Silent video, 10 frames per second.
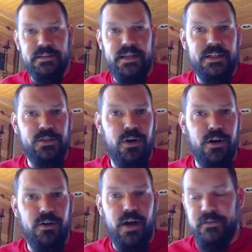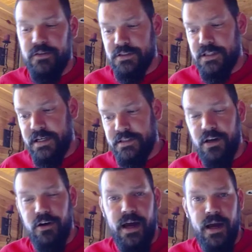And this is actually what our graph looks
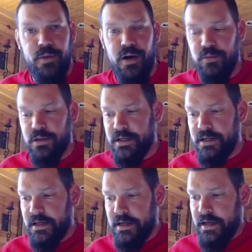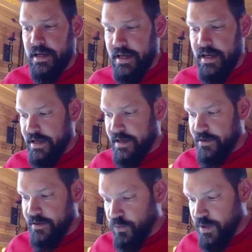like. It's called a hyperbola.
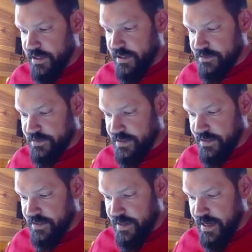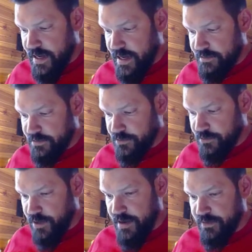And we can see
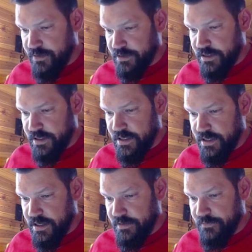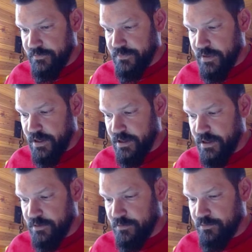that graphically again.
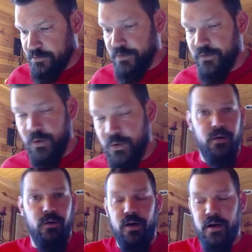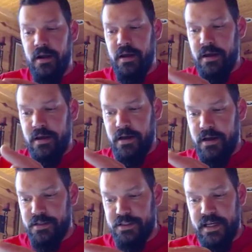But before I go on,
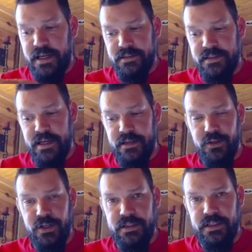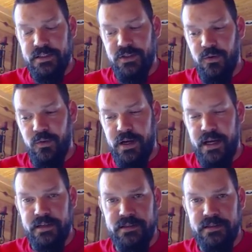just take a second, look at this.